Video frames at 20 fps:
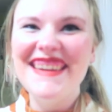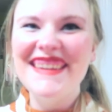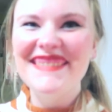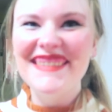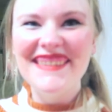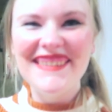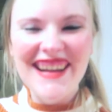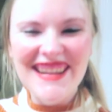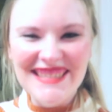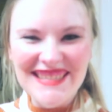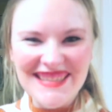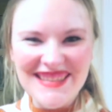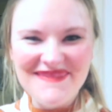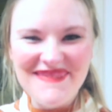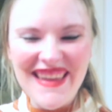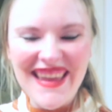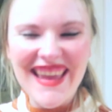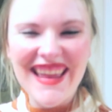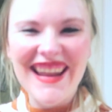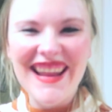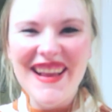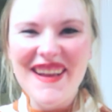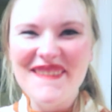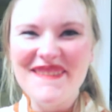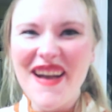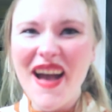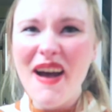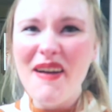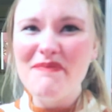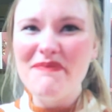made me watch the beginning
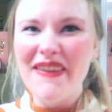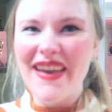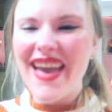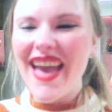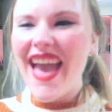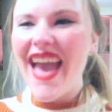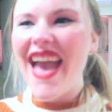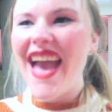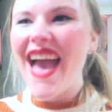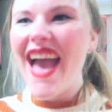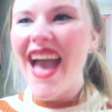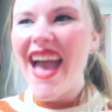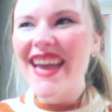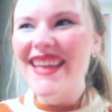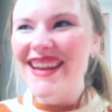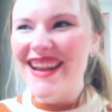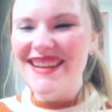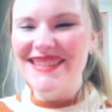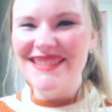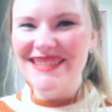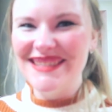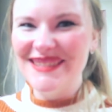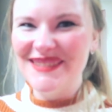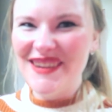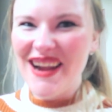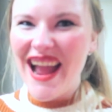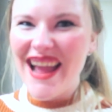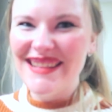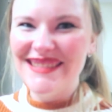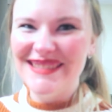of Up, and I just
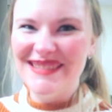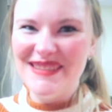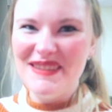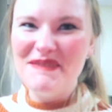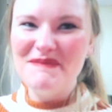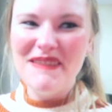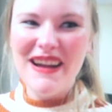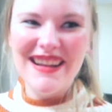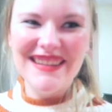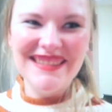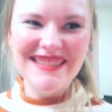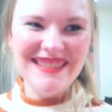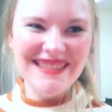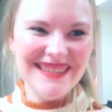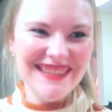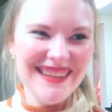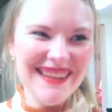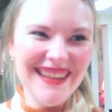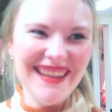cried so much